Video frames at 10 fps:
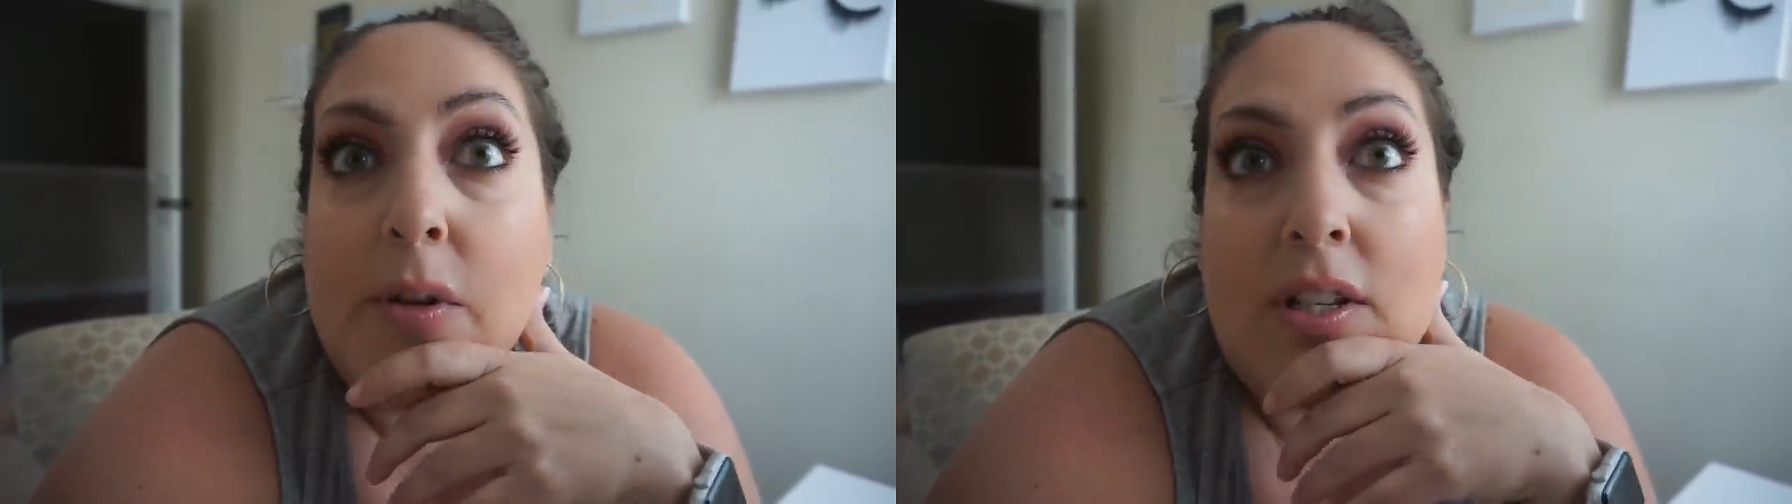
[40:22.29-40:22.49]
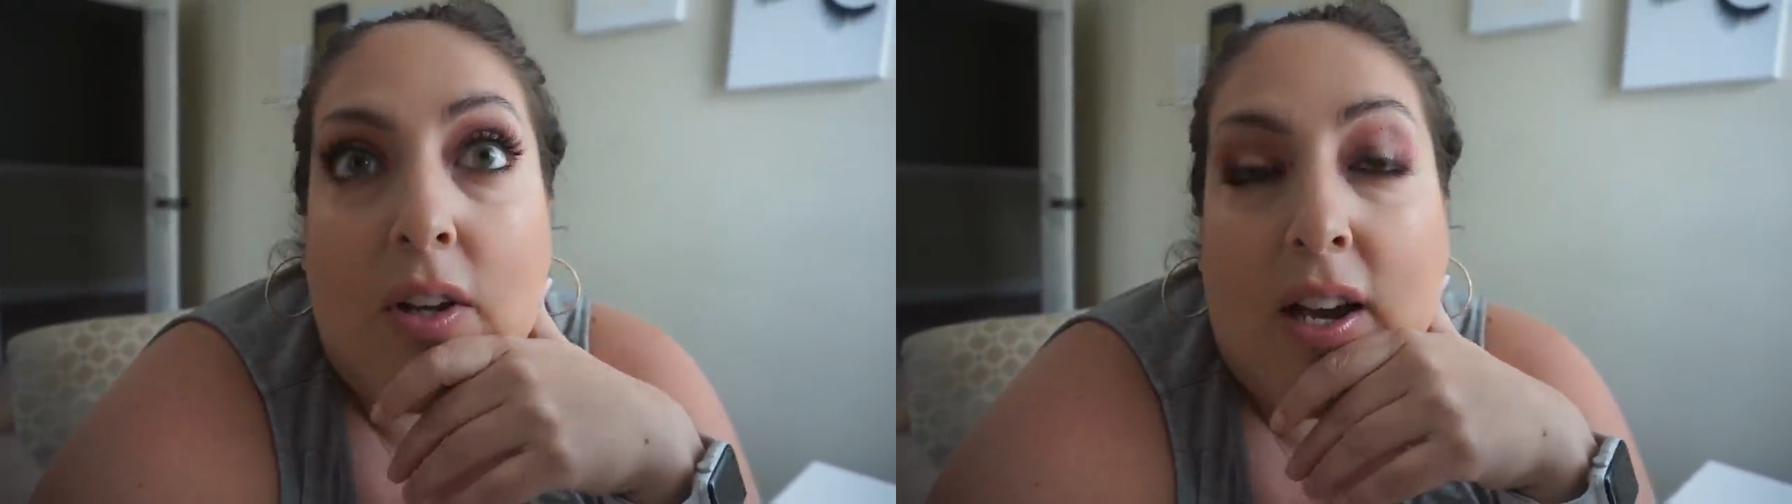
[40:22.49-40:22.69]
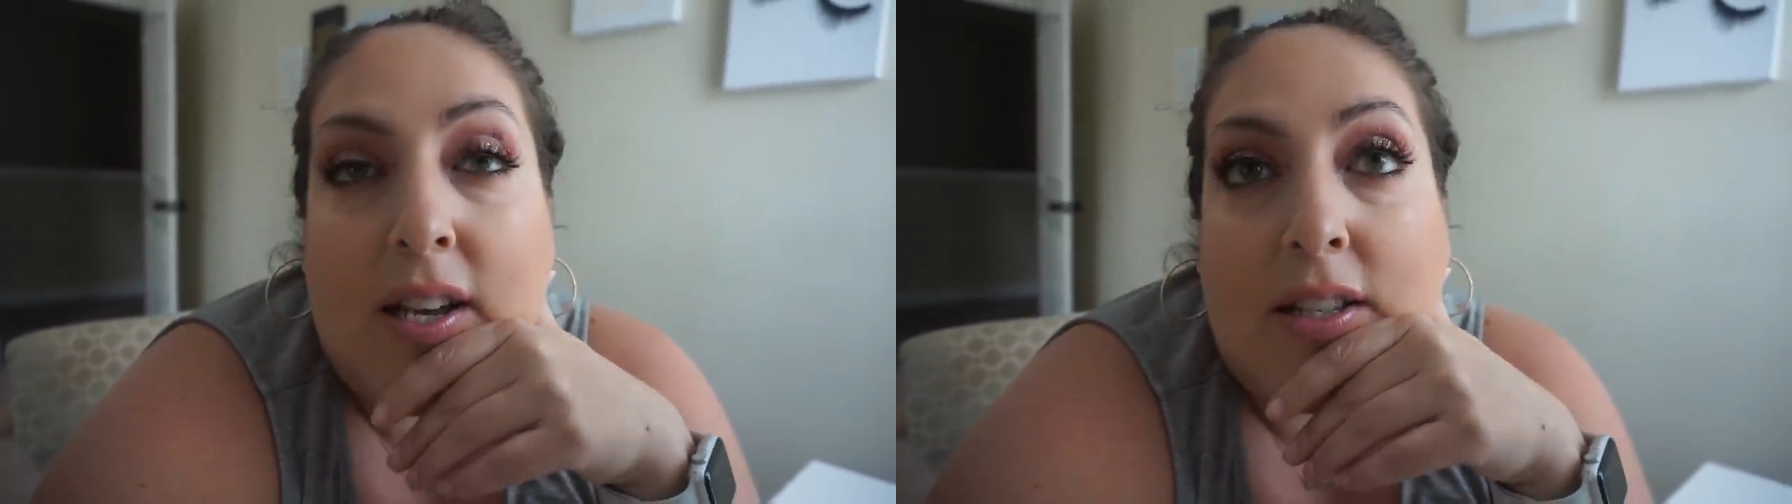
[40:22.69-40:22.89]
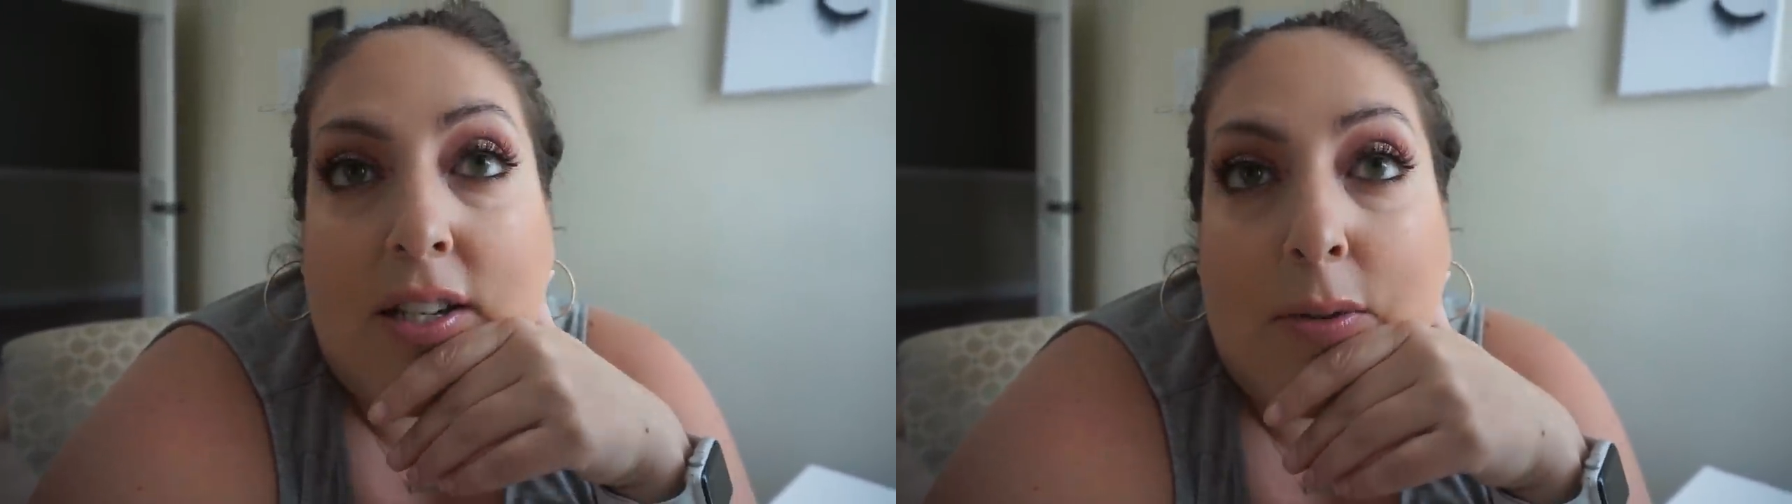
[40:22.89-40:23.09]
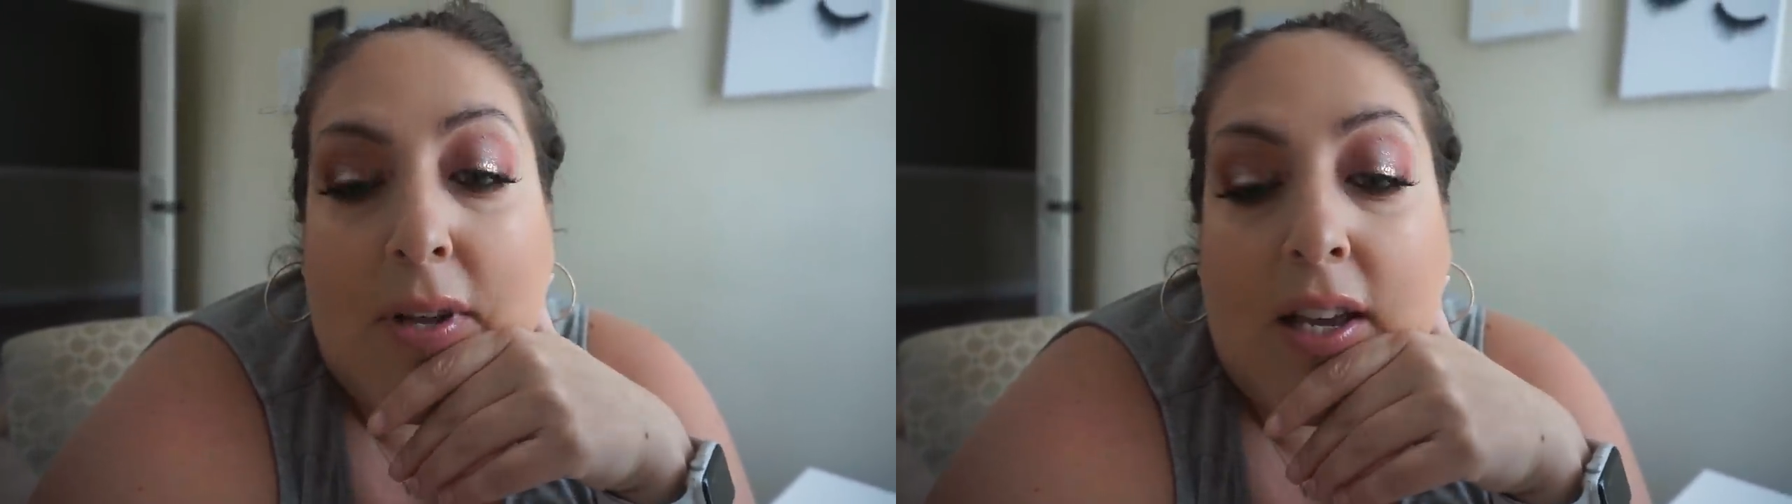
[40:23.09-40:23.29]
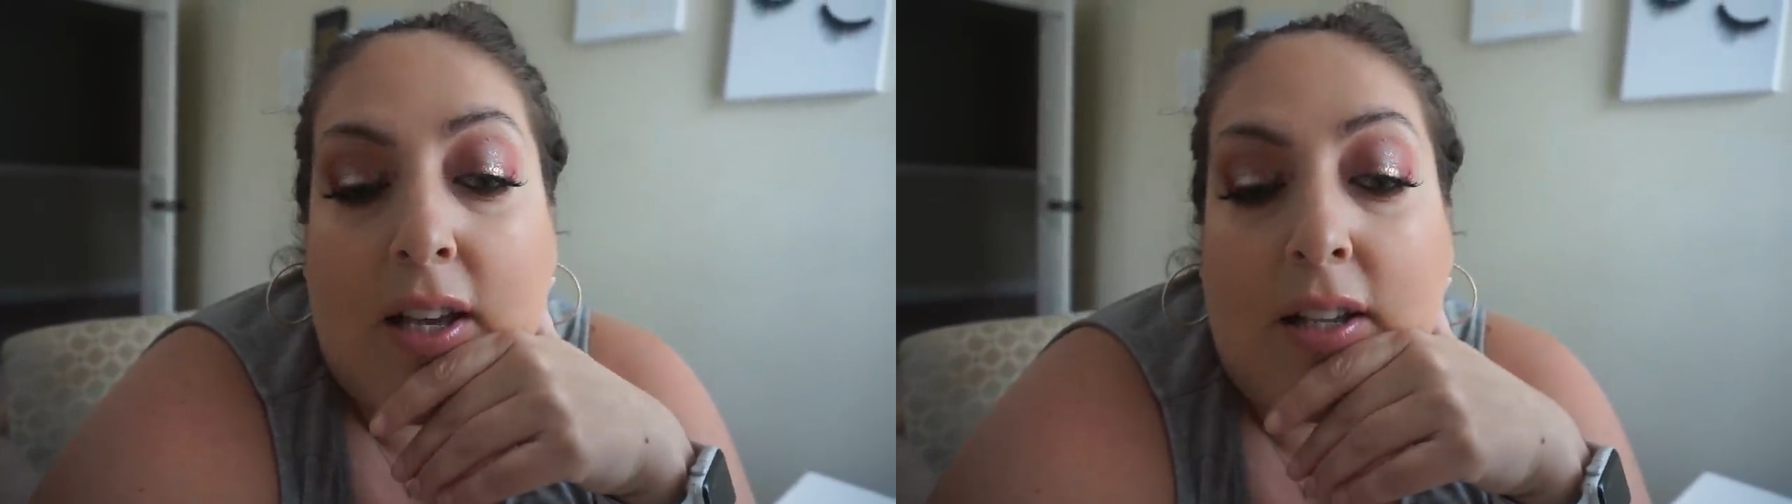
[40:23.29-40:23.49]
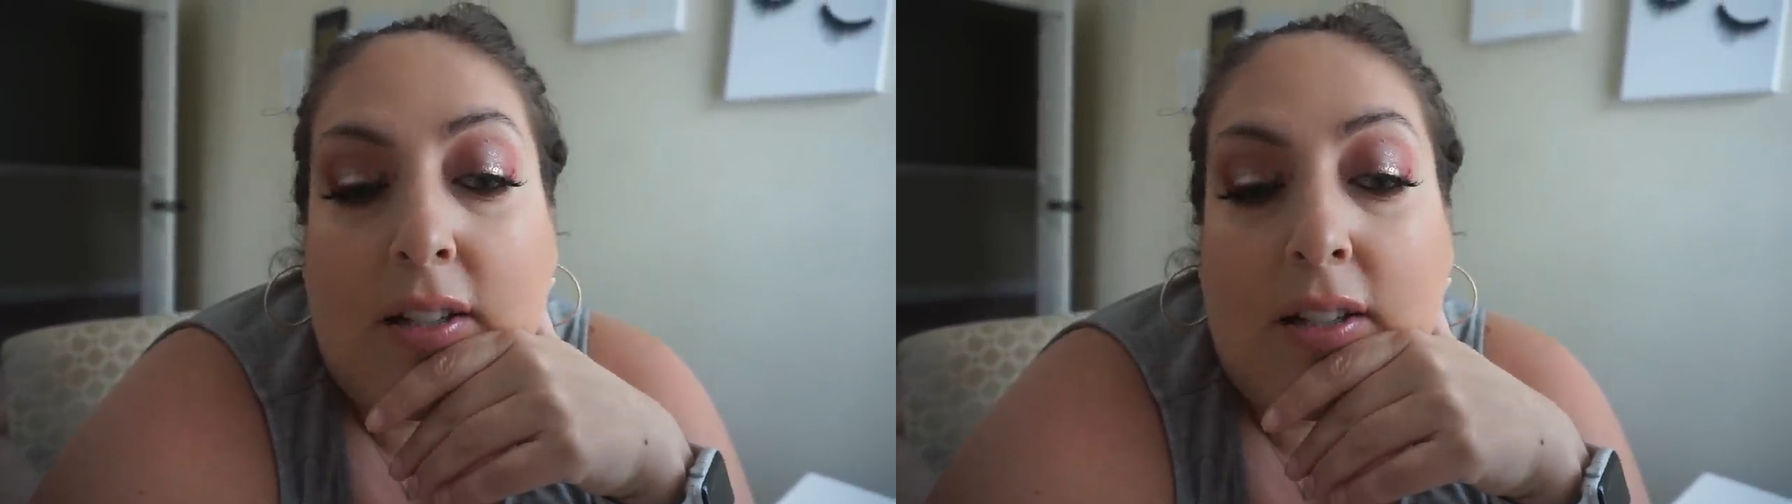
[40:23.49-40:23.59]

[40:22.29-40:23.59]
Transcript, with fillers: will see you guys next week.